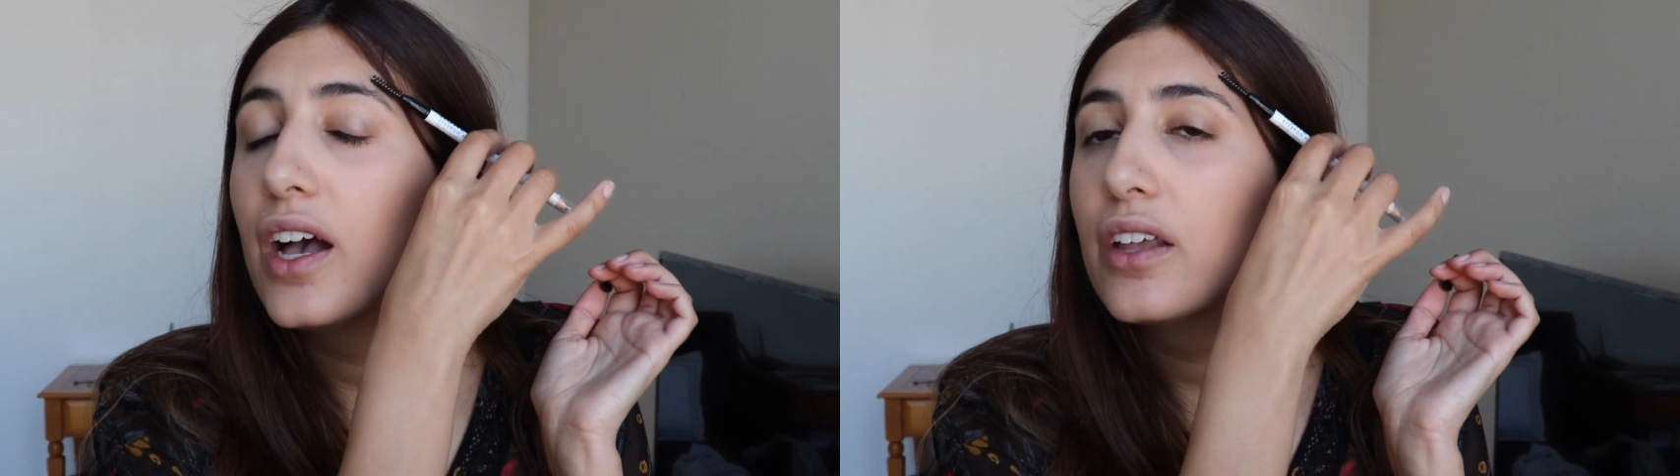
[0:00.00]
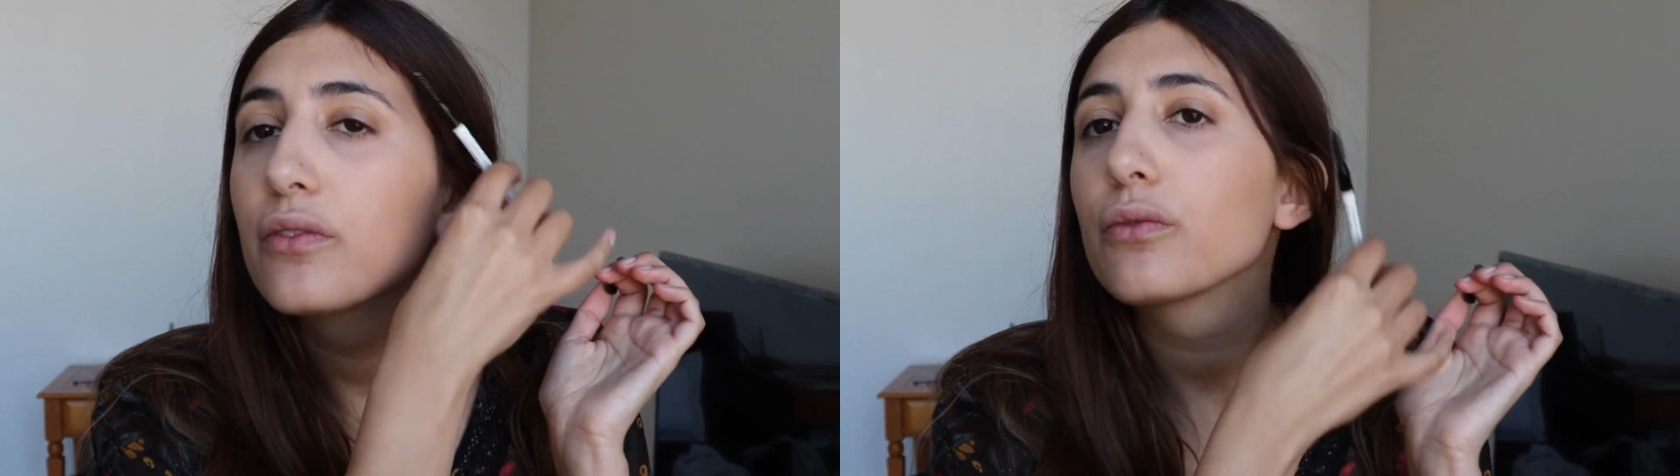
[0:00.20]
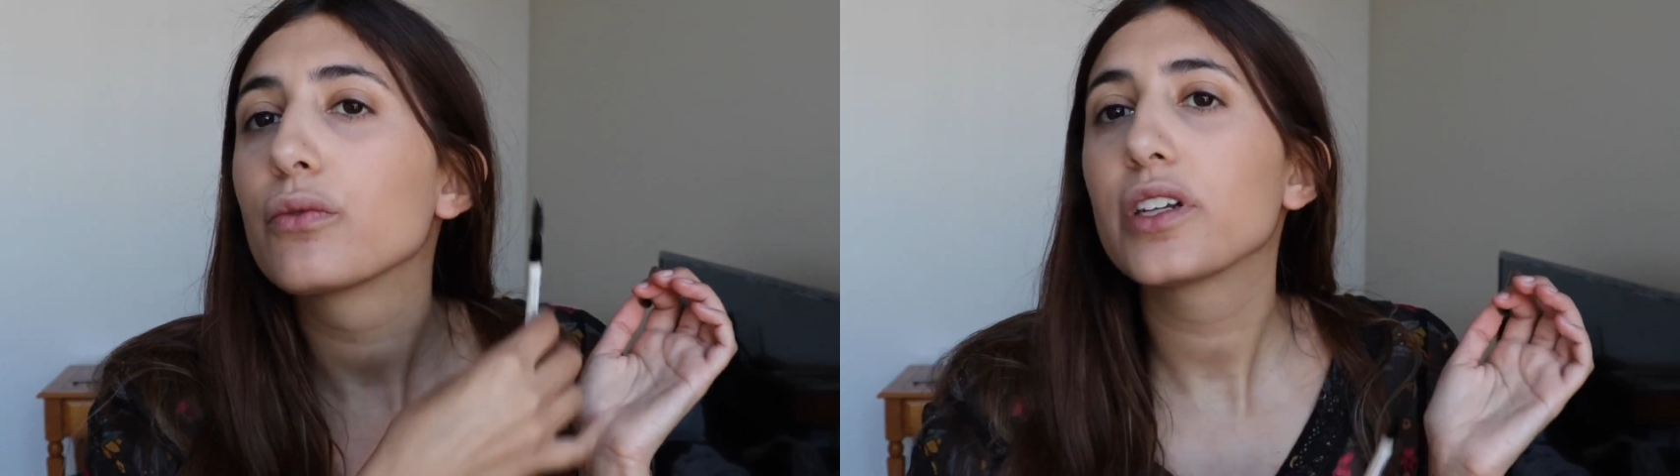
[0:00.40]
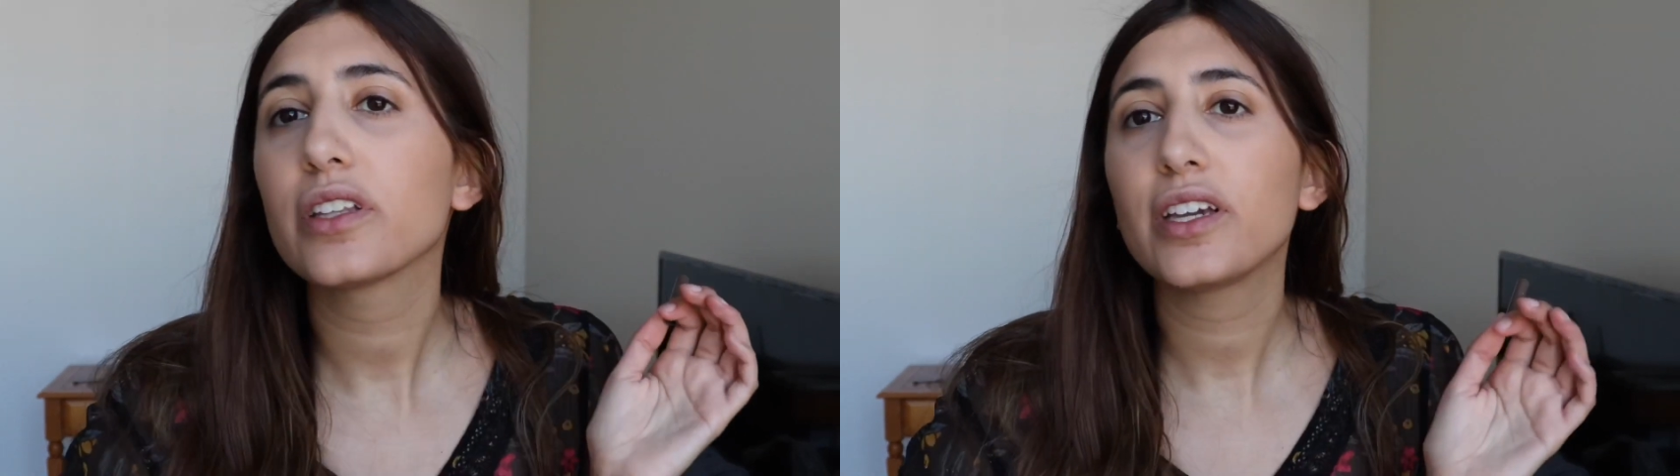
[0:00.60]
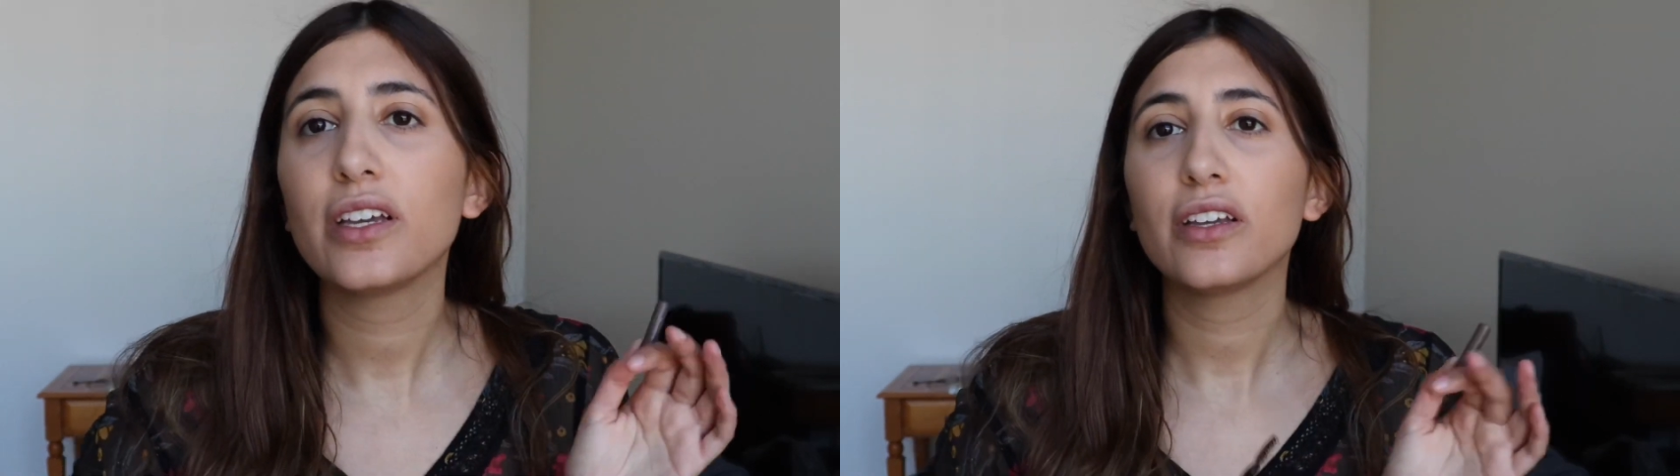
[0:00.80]
And
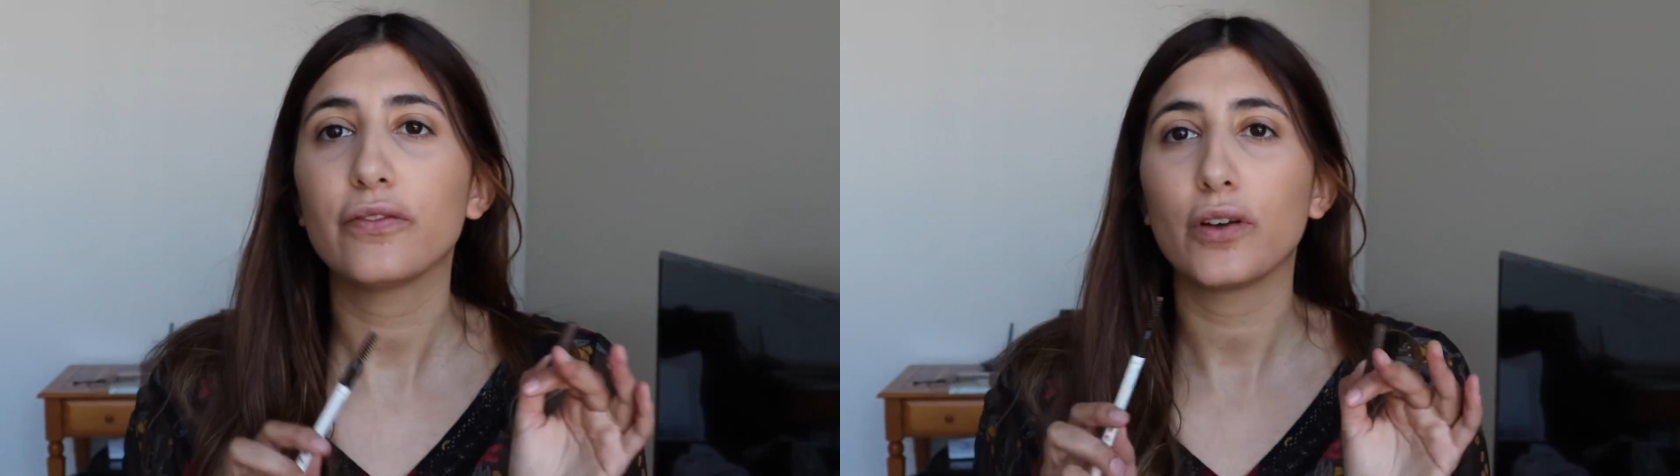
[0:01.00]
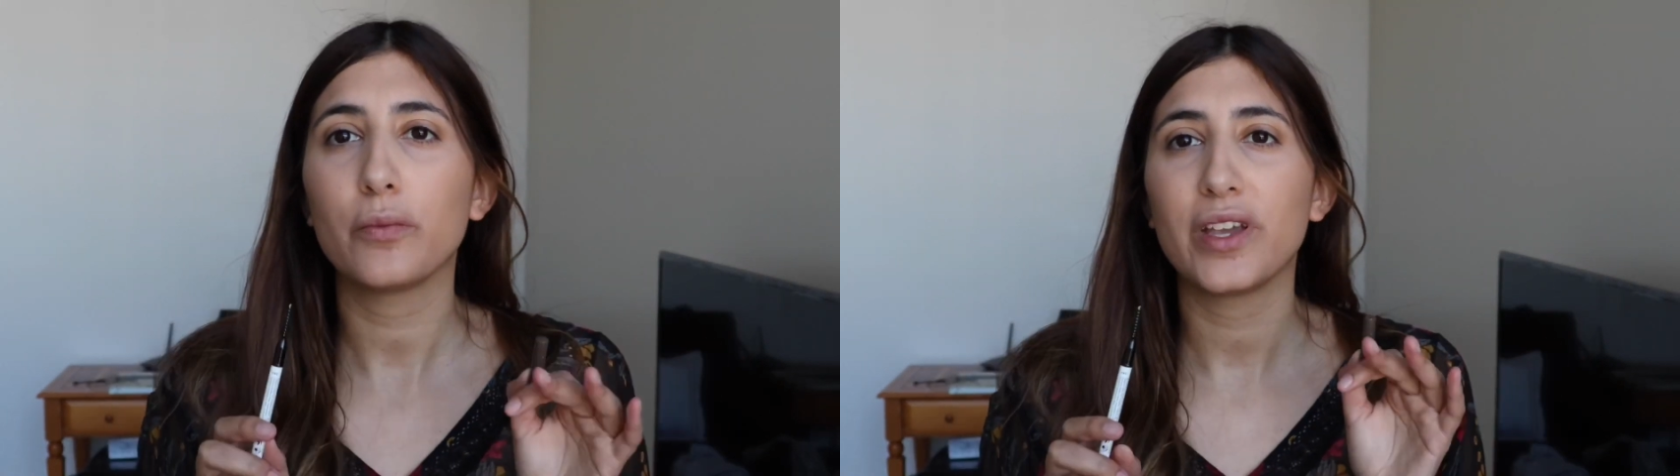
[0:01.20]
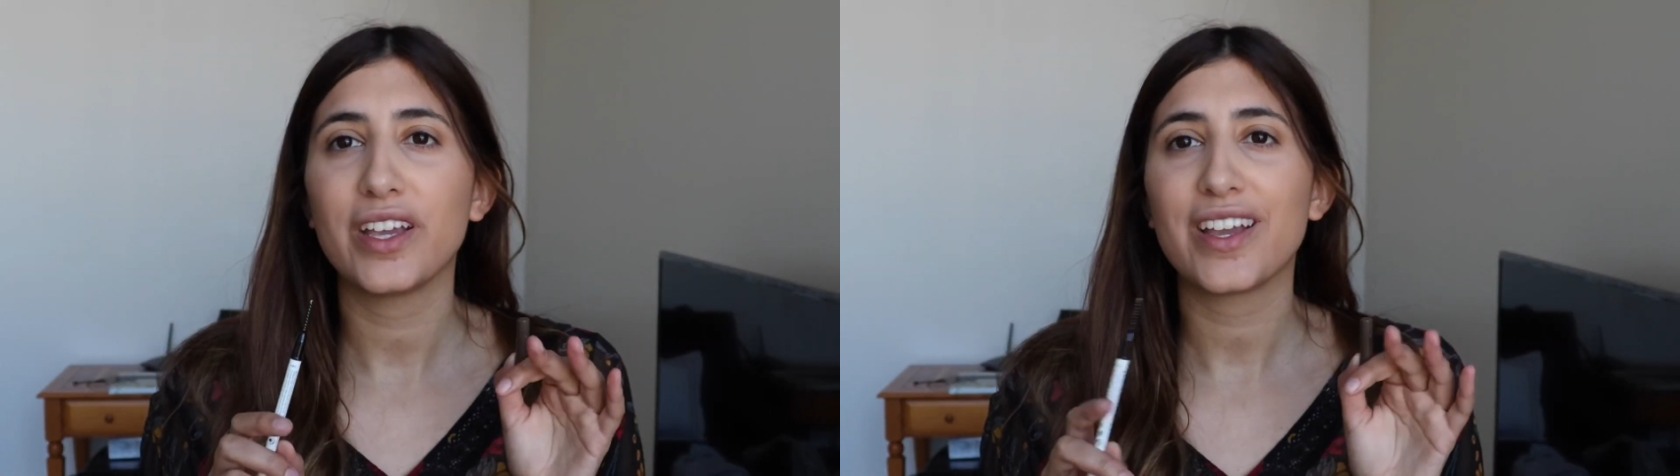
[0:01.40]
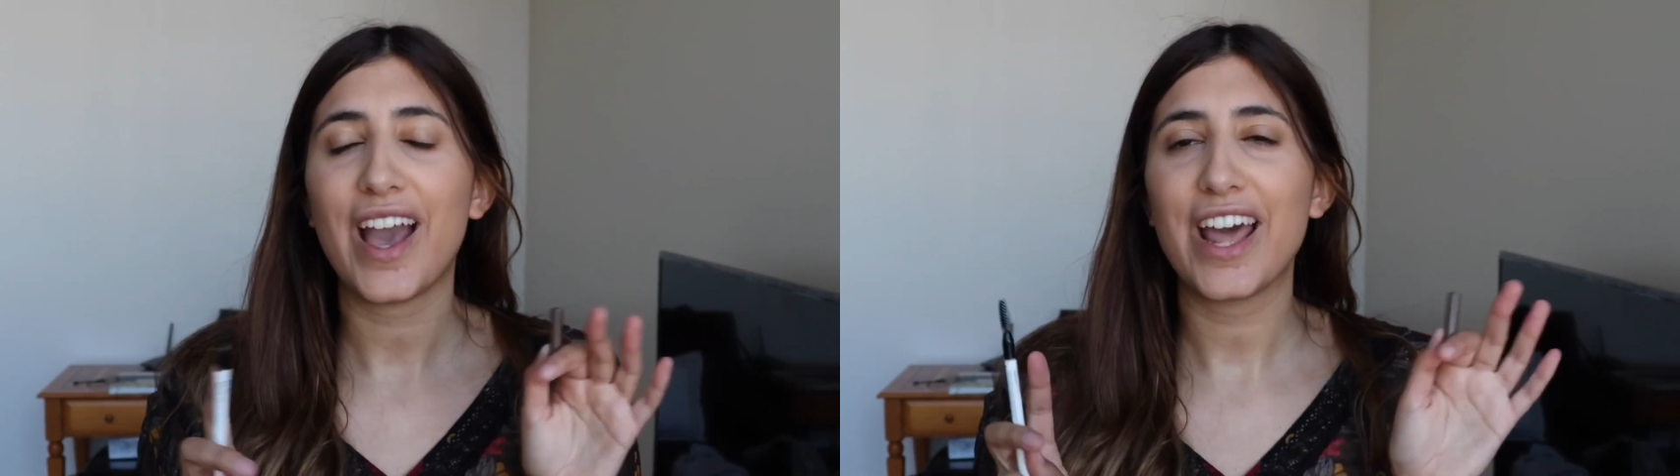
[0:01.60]
really, for me,